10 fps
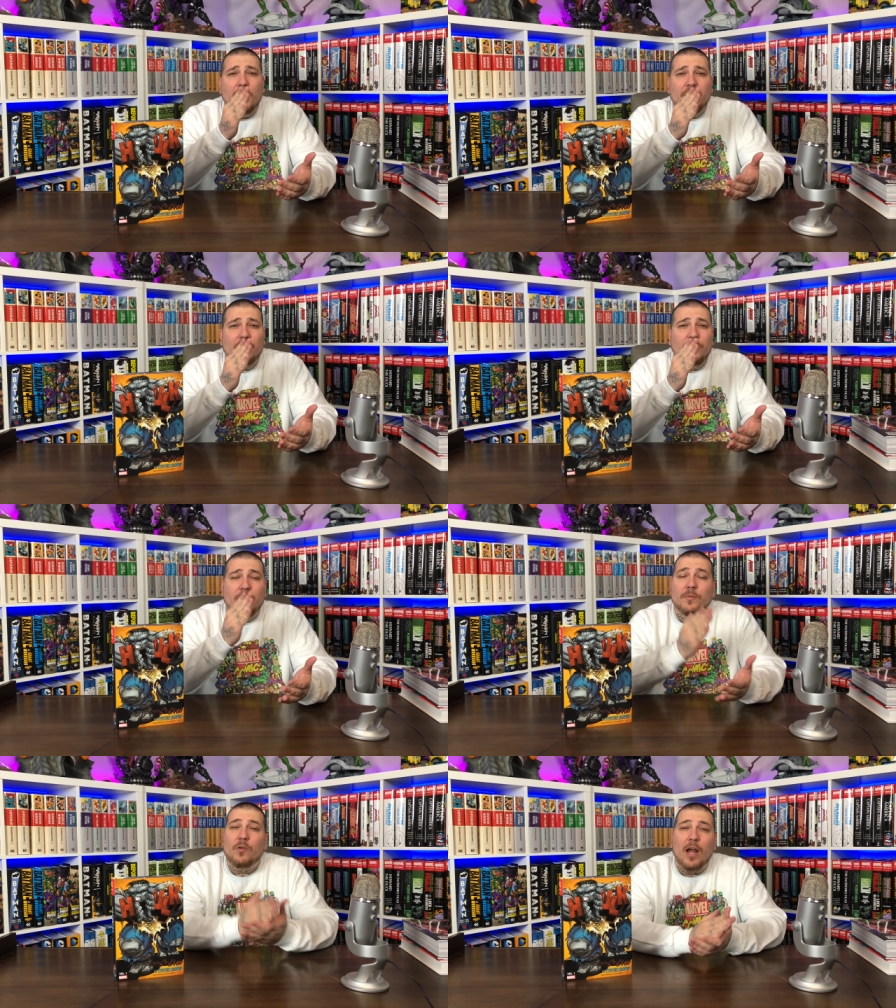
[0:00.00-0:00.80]
Make sure you
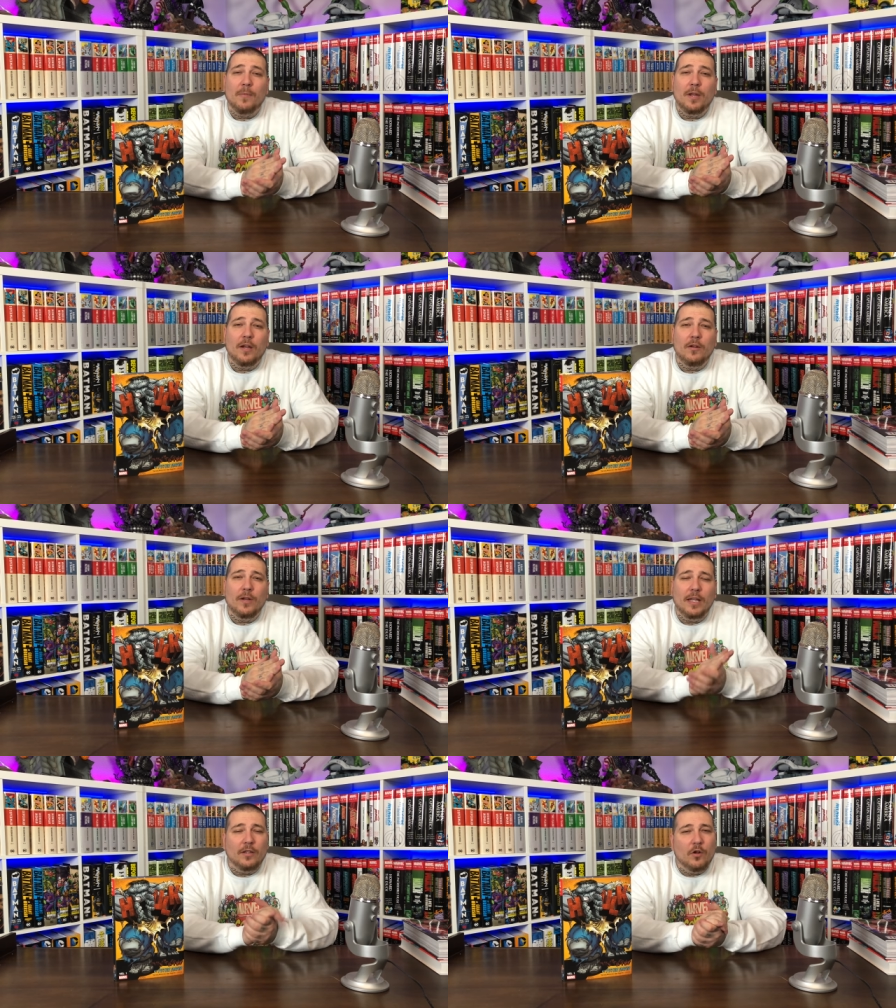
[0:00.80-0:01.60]
subscribe here.
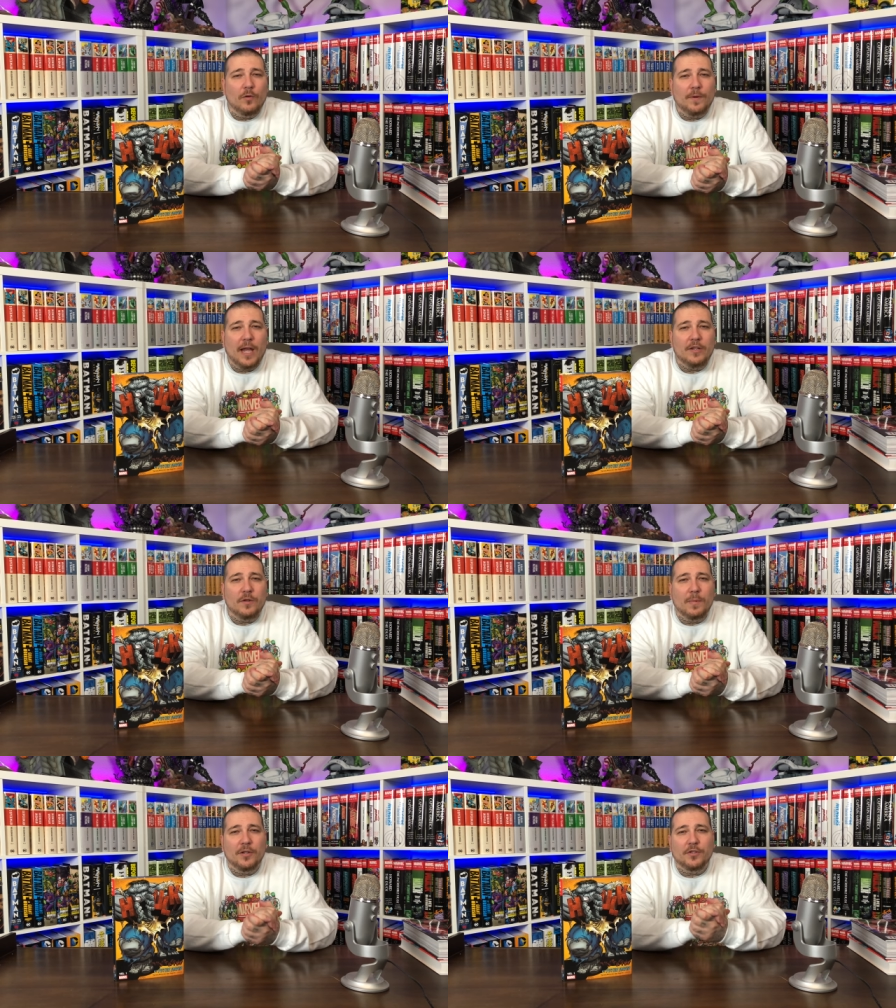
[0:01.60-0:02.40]
Hit the
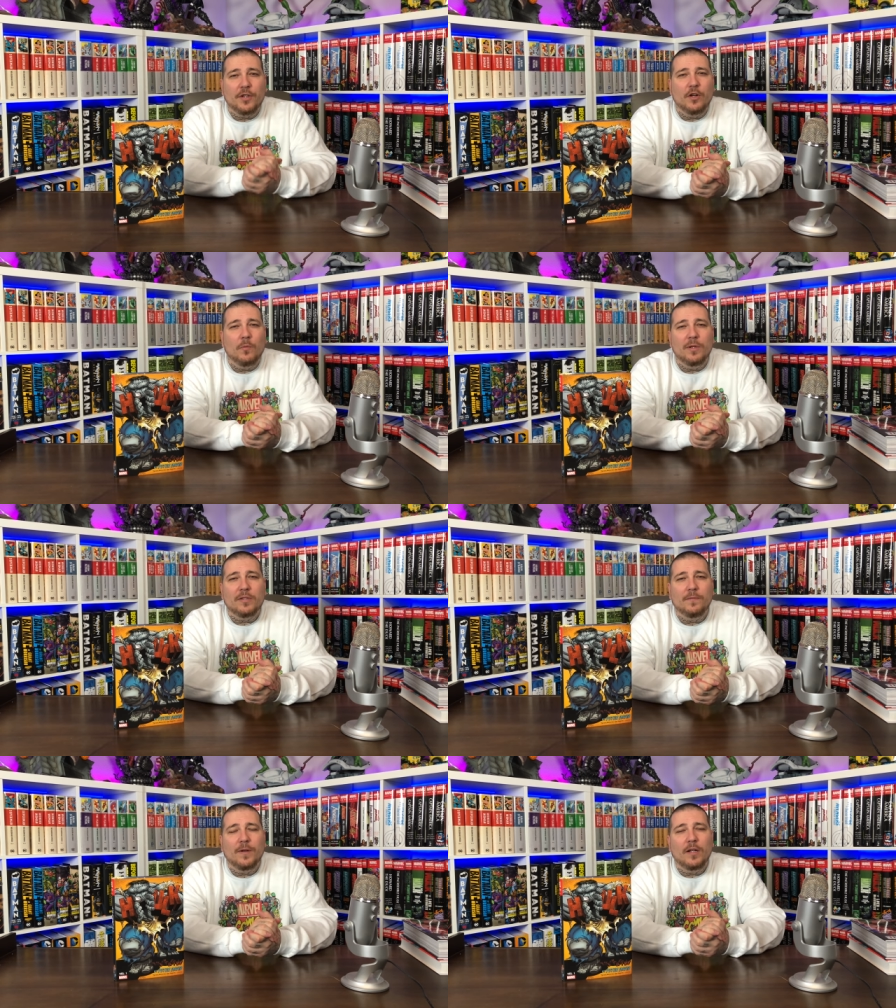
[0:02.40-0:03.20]
notification bell so you don't miss
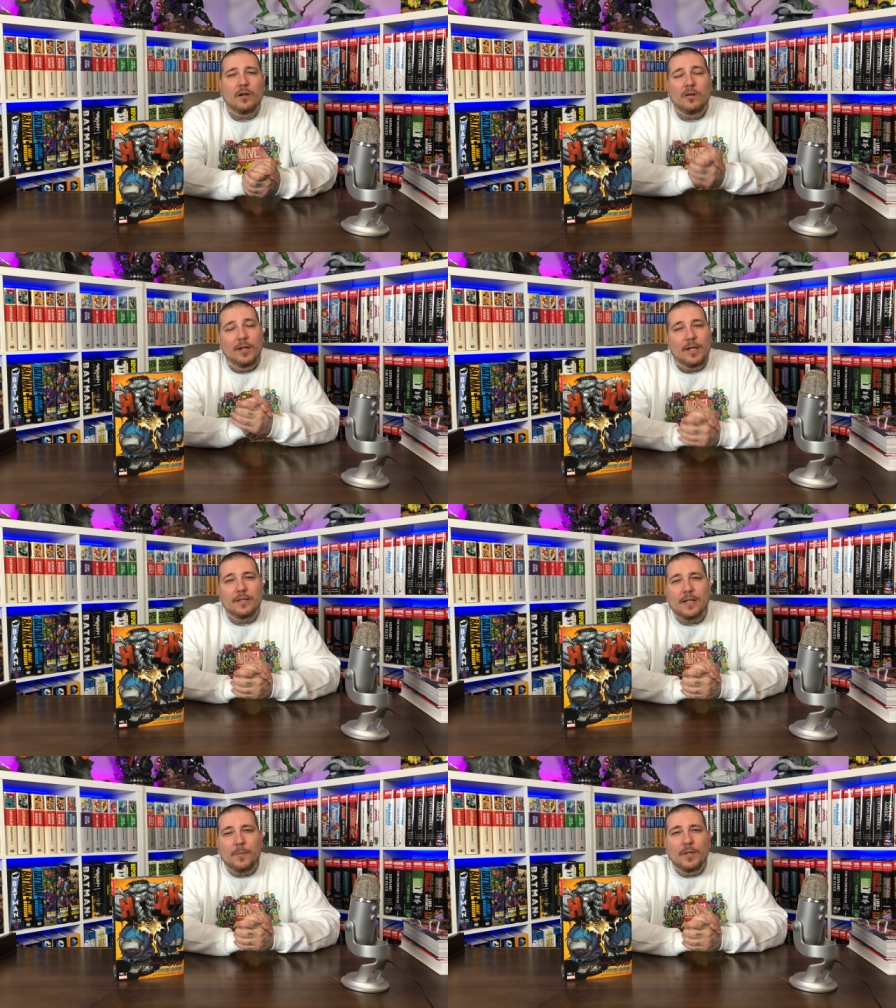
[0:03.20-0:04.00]
a video. And
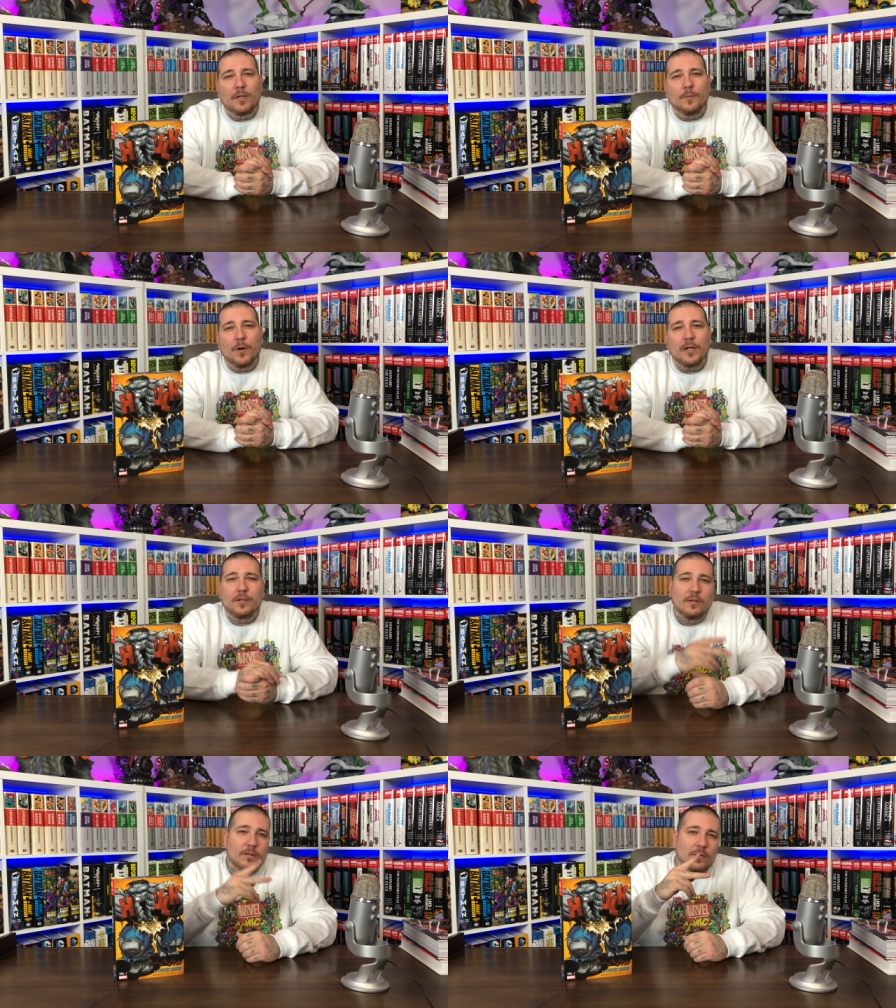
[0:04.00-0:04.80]
stay minty fresh.